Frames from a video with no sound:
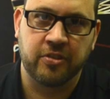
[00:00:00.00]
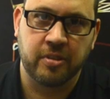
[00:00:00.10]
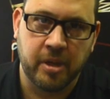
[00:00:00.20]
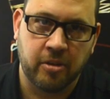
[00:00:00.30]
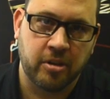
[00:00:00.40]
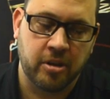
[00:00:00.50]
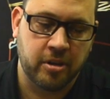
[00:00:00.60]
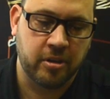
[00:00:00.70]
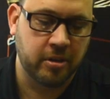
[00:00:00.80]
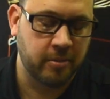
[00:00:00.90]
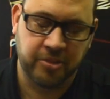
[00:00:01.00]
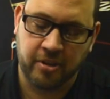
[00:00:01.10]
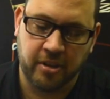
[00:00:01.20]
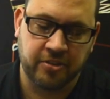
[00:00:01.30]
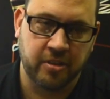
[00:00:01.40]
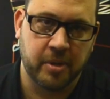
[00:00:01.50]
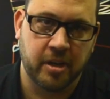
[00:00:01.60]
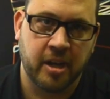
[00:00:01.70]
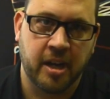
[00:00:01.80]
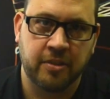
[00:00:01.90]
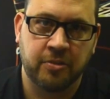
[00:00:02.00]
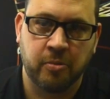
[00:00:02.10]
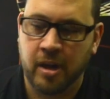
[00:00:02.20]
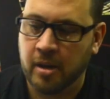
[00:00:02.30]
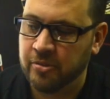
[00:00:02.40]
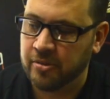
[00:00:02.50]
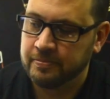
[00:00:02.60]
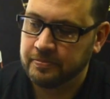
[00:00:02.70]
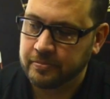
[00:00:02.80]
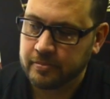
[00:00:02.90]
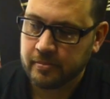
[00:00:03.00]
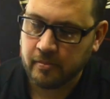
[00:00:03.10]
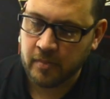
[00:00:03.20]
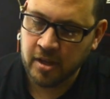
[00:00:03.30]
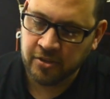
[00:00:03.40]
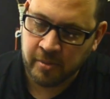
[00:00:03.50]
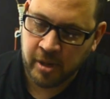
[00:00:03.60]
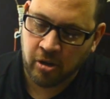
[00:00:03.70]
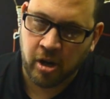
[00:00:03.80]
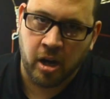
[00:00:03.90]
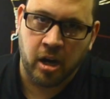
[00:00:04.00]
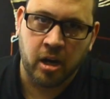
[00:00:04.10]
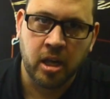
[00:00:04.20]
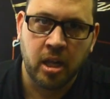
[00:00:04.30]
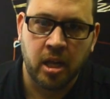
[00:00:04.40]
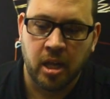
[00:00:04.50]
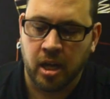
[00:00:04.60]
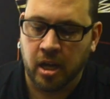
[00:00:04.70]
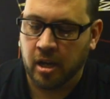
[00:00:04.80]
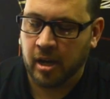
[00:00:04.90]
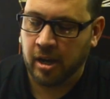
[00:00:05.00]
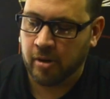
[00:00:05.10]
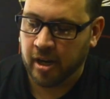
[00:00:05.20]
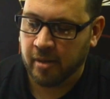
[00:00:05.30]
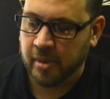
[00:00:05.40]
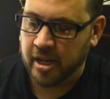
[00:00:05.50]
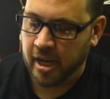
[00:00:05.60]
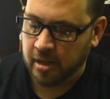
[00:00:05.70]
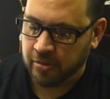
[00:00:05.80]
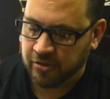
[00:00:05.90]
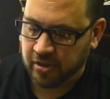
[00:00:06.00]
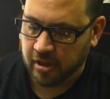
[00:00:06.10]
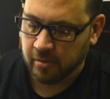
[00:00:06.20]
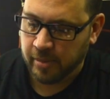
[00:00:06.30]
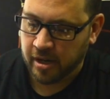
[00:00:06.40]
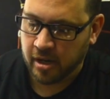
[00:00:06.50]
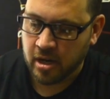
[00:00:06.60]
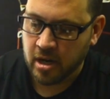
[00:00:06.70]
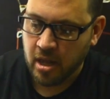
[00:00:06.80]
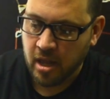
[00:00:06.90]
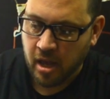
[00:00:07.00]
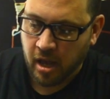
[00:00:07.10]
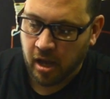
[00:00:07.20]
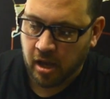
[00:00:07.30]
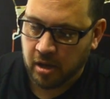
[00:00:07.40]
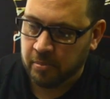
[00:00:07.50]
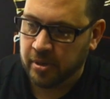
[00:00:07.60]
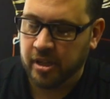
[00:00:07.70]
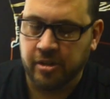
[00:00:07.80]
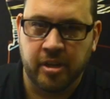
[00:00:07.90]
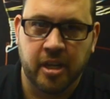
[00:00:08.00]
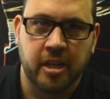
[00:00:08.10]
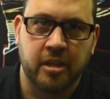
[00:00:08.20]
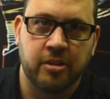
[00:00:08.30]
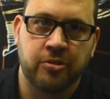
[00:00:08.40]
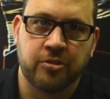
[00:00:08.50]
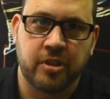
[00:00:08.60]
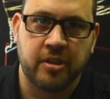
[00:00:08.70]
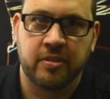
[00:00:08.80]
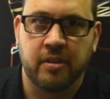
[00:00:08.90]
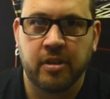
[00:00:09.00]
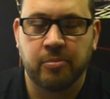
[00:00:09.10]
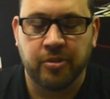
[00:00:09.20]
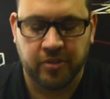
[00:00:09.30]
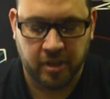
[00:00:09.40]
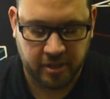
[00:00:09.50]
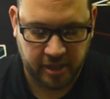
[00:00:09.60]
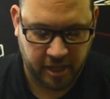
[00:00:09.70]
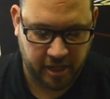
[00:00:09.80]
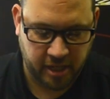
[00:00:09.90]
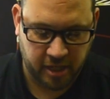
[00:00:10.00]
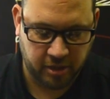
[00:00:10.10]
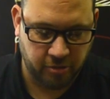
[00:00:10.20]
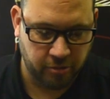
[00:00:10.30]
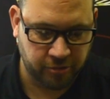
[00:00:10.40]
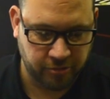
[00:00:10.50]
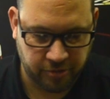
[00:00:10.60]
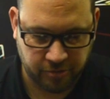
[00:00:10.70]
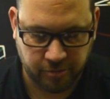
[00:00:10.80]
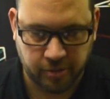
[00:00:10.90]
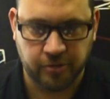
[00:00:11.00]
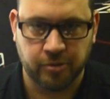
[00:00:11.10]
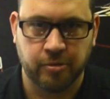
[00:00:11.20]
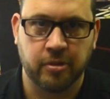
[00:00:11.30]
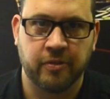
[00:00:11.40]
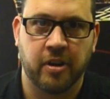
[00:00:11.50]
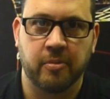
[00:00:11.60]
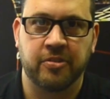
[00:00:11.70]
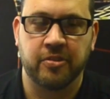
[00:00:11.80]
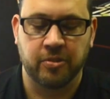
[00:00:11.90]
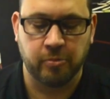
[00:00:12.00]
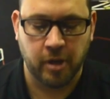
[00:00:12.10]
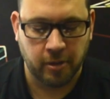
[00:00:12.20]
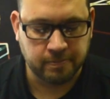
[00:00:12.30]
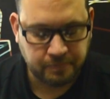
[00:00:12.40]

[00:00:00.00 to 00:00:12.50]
some some cotton swabs and some alcohol. I recommend 90% or better, but you can get usually 70% at any of the grocery stores or pharmacies as well.